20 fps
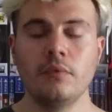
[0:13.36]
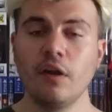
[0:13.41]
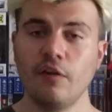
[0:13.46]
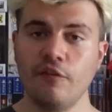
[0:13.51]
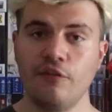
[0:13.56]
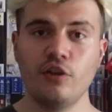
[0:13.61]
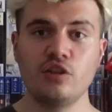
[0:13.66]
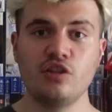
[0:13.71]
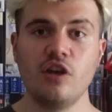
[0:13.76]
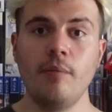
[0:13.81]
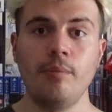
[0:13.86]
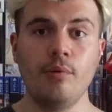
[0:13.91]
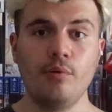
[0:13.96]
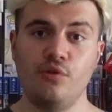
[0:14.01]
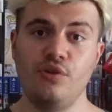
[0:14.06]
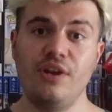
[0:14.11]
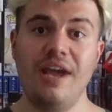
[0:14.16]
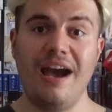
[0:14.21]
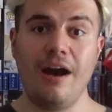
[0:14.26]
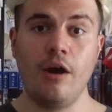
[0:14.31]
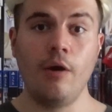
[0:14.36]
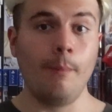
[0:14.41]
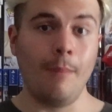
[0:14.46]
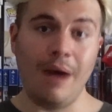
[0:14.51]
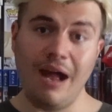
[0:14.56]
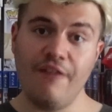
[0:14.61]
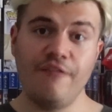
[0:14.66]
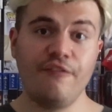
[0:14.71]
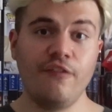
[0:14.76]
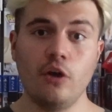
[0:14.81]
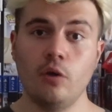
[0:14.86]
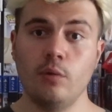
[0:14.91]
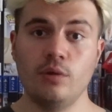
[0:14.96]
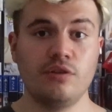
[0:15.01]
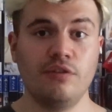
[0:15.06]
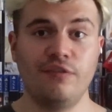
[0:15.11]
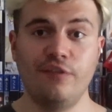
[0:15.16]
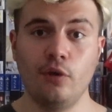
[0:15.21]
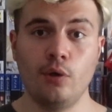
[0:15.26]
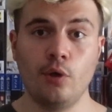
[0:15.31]
For example, now my follower to
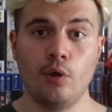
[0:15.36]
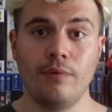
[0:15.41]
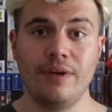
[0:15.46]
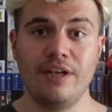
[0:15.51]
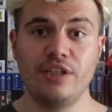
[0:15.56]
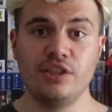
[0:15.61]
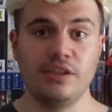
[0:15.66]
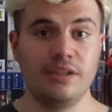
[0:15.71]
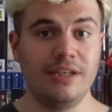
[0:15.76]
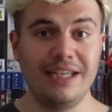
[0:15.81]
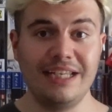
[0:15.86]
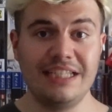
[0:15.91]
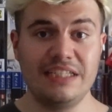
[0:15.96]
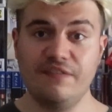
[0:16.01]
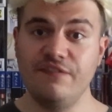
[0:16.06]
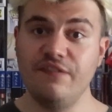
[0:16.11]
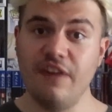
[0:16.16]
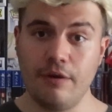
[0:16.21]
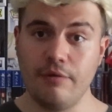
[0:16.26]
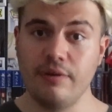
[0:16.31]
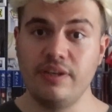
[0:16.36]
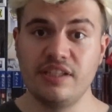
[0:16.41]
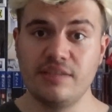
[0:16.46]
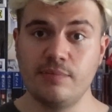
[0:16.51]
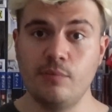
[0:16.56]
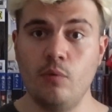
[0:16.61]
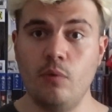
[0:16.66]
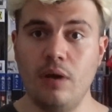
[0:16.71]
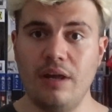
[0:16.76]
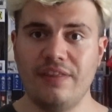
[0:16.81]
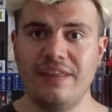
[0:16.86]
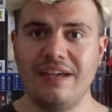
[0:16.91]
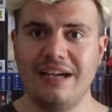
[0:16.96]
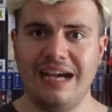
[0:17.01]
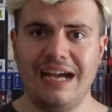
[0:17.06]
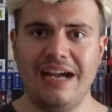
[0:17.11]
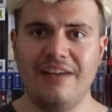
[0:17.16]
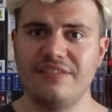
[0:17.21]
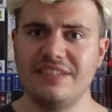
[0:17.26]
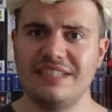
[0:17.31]
follower ratio is very small. I think I
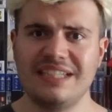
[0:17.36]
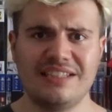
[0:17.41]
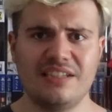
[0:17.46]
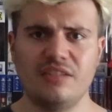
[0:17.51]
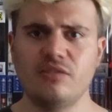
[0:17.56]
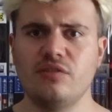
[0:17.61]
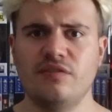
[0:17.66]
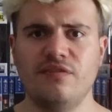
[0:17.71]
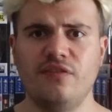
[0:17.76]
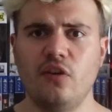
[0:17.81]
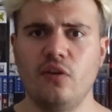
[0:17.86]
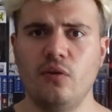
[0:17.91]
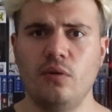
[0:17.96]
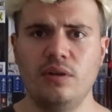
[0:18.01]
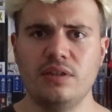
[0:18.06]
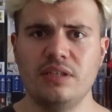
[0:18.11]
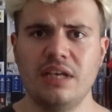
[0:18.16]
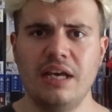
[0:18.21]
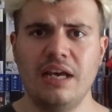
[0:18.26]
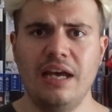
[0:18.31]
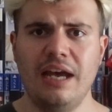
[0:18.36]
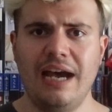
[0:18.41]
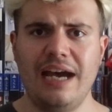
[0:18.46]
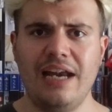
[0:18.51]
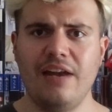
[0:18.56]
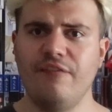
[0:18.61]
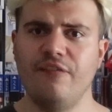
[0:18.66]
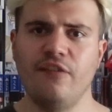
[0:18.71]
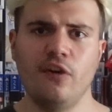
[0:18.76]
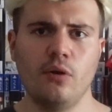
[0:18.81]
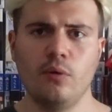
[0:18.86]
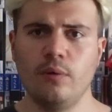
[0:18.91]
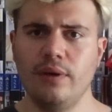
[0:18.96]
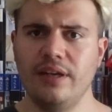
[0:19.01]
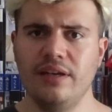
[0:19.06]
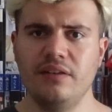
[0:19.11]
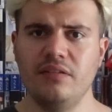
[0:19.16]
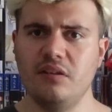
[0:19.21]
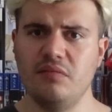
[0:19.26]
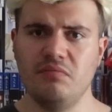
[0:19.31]
have 600 followers and I'm
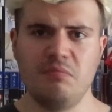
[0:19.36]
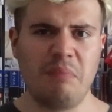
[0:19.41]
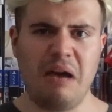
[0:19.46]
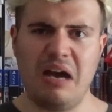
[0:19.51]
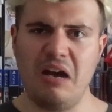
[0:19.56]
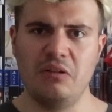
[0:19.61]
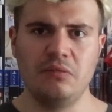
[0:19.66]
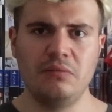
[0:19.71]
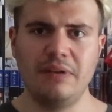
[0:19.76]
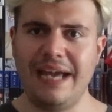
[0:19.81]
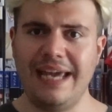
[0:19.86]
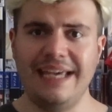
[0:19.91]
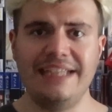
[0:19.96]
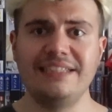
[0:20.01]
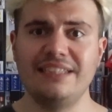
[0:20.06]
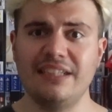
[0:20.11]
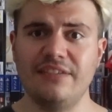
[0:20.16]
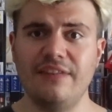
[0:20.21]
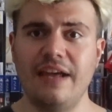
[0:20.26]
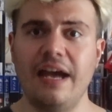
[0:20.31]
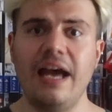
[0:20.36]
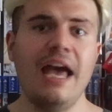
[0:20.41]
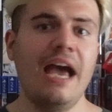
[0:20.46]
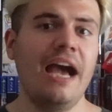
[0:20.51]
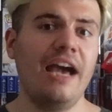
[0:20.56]
following about 80 of that.